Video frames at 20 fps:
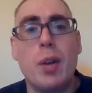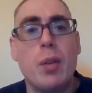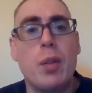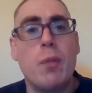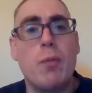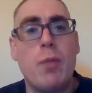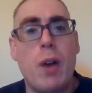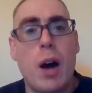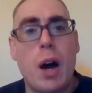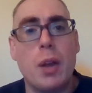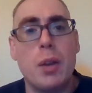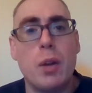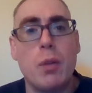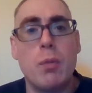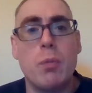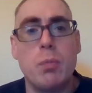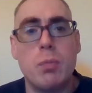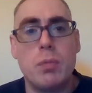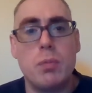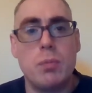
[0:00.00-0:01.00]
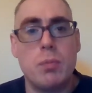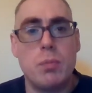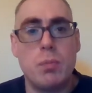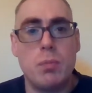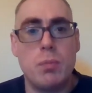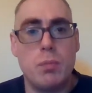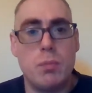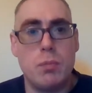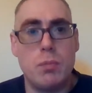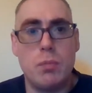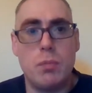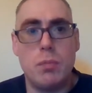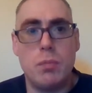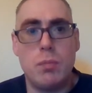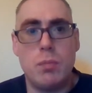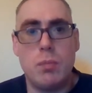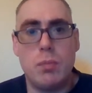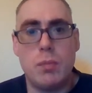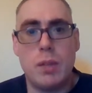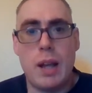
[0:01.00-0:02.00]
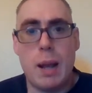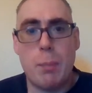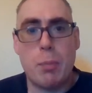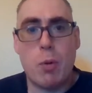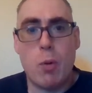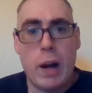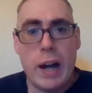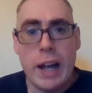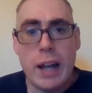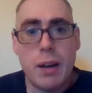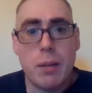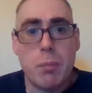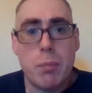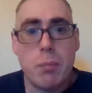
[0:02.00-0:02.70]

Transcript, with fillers: the Father kept quiet?